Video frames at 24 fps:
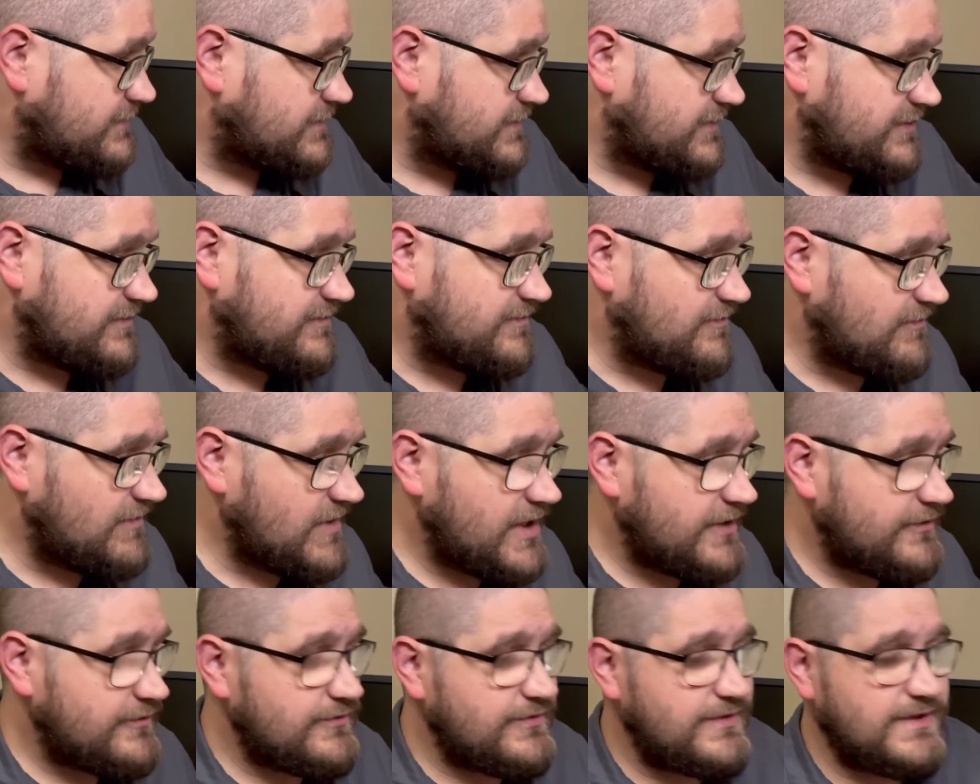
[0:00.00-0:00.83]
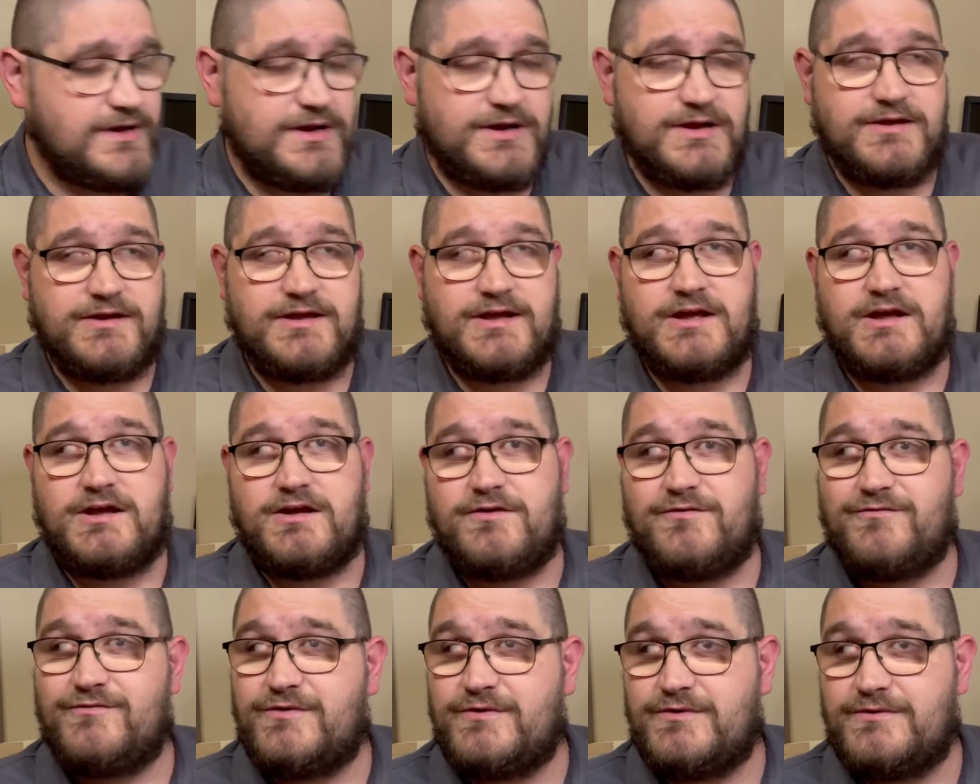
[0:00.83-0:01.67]
The model that I
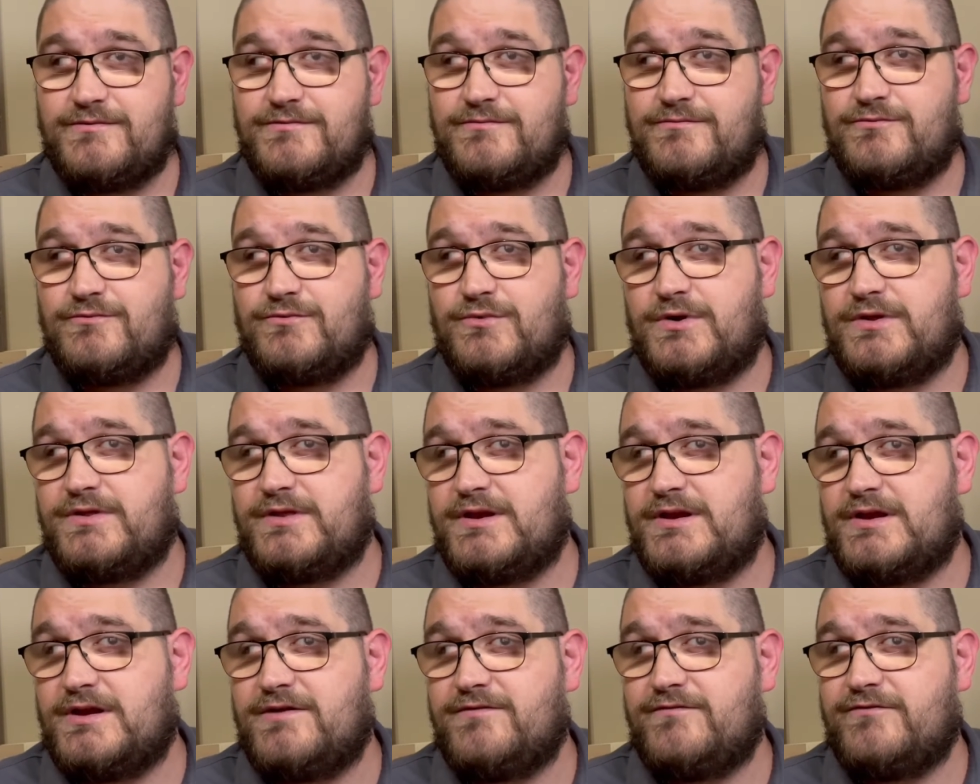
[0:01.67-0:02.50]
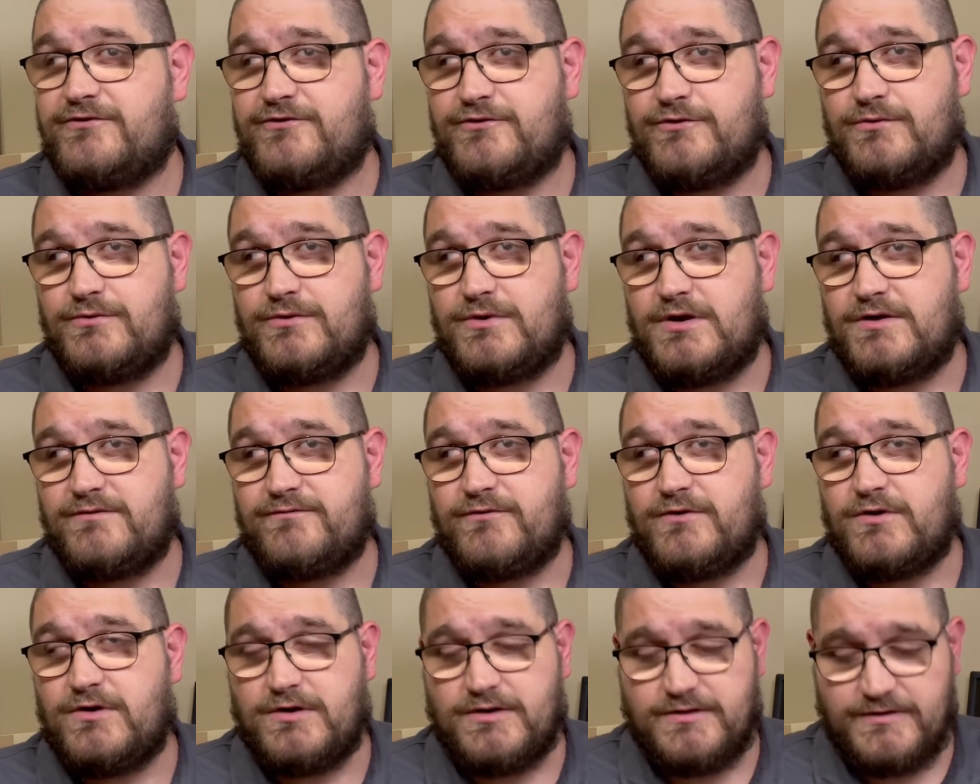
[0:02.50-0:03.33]
have, and one that I've shown off
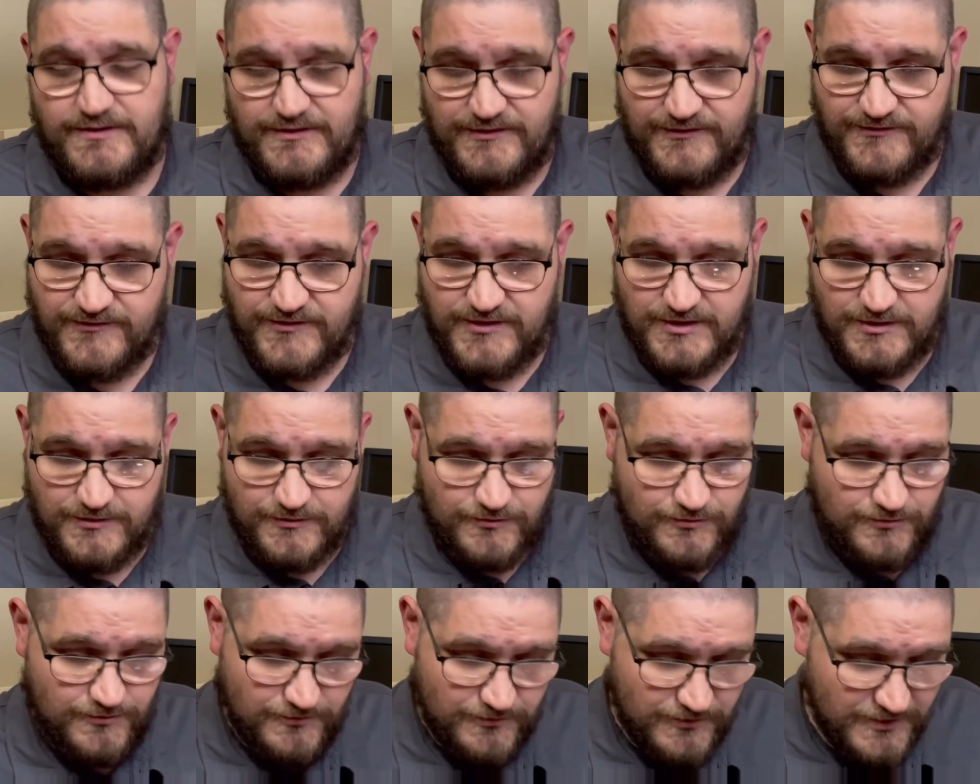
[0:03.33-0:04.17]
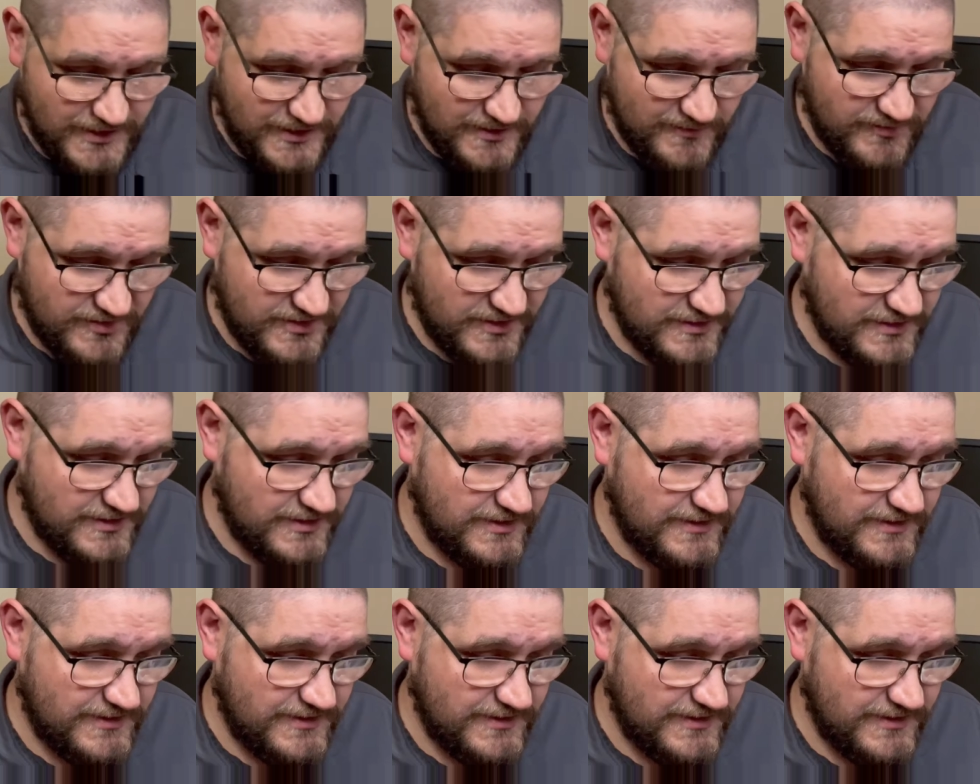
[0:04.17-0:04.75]
on this channel quite a bit,